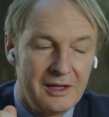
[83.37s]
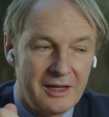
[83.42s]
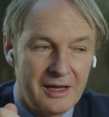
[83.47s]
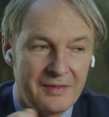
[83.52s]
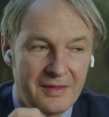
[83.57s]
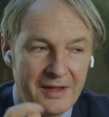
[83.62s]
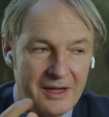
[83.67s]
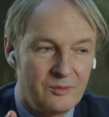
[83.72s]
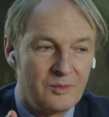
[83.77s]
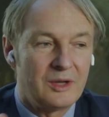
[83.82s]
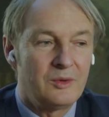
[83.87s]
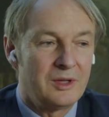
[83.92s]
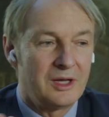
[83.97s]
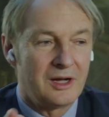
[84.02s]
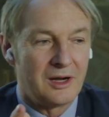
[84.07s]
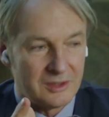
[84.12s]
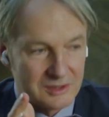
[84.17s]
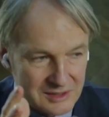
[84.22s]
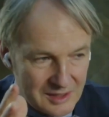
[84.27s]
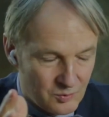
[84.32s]
And then when we
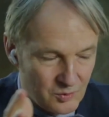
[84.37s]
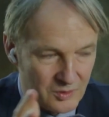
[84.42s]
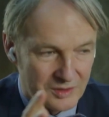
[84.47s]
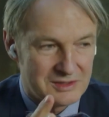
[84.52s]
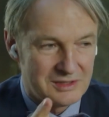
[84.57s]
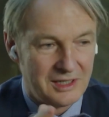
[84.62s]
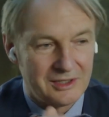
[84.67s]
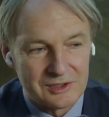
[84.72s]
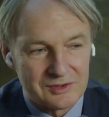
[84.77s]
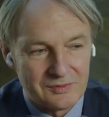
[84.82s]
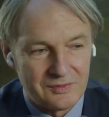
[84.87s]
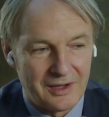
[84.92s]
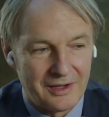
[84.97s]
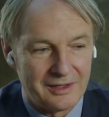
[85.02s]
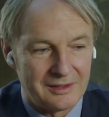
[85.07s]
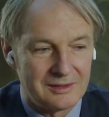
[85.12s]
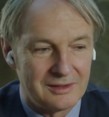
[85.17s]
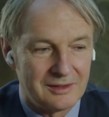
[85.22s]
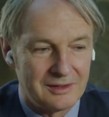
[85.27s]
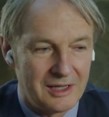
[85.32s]
are somewhat
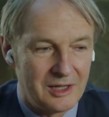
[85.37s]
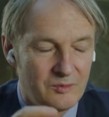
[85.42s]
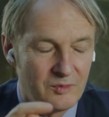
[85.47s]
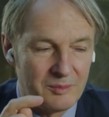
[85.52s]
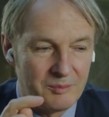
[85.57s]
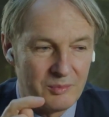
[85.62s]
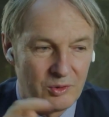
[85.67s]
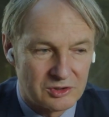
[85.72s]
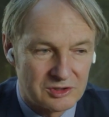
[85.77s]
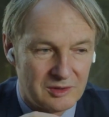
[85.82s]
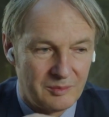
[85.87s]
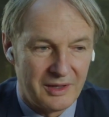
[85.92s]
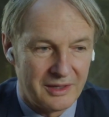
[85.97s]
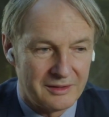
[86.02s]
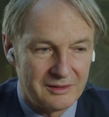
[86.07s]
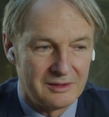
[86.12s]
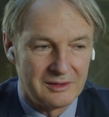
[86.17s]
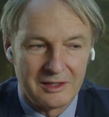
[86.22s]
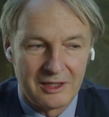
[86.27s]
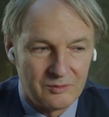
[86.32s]
satisfied, then we push the
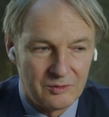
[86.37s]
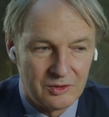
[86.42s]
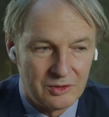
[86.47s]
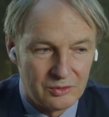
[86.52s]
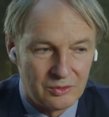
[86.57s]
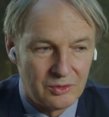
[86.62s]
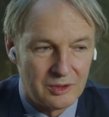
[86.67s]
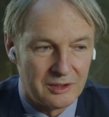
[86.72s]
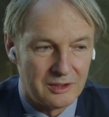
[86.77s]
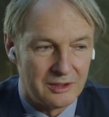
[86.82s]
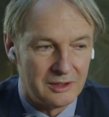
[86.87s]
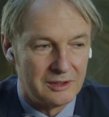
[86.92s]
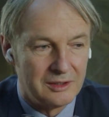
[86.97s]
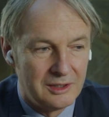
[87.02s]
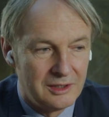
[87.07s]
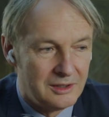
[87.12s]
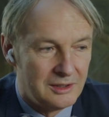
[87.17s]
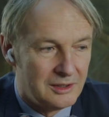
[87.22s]
button and we do a